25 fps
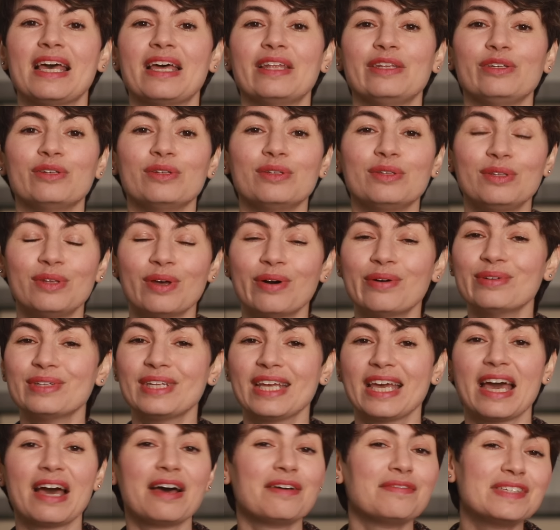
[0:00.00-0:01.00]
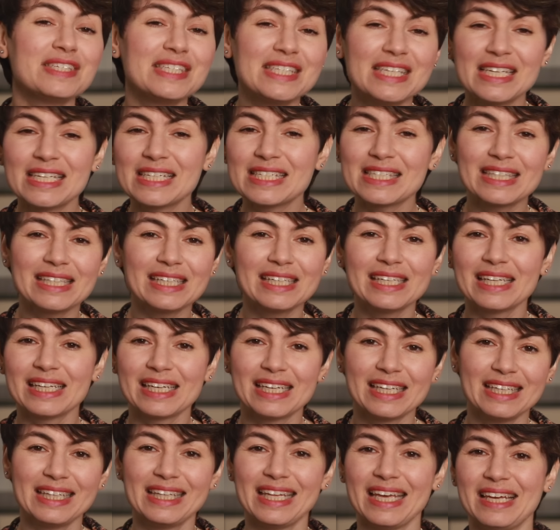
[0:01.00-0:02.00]
and you don't have six little
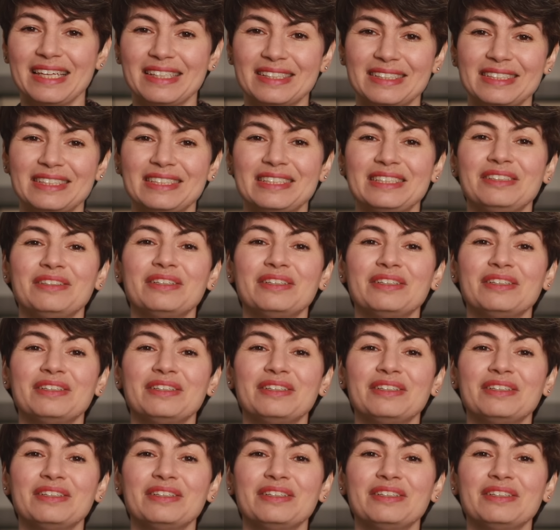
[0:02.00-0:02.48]
containers,